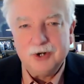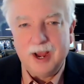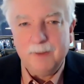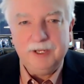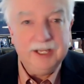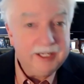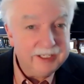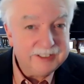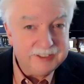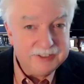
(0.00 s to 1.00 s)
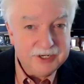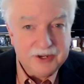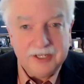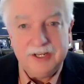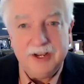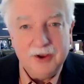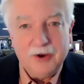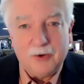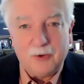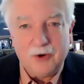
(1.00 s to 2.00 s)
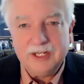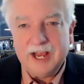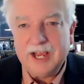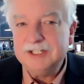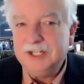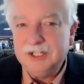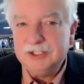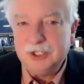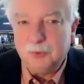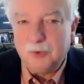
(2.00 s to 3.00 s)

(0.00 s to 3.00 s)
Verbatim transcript: Trapping it gets it done. Organizing gets it